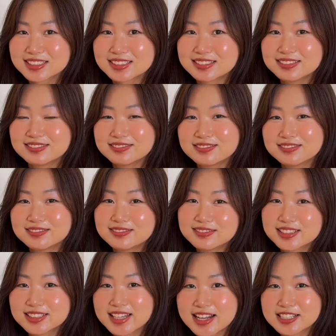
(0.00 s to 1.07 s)
Ooh,
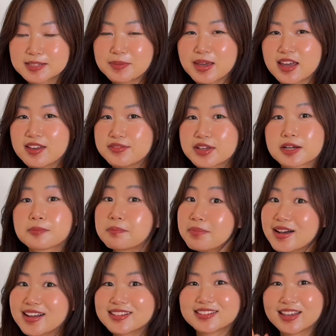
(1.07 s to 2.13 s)
sketchy behavior,
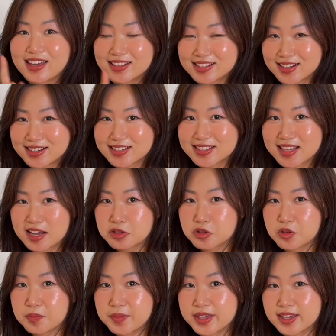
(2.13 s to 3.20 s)
but it turns out to
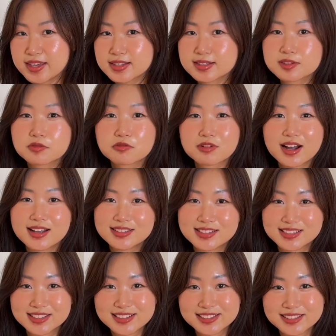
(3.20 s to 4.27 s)
be the right
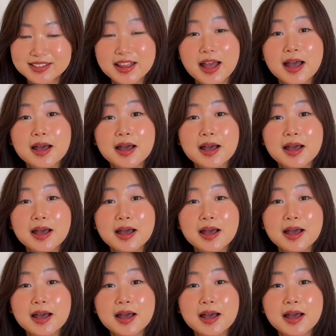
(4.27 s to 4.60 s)
decision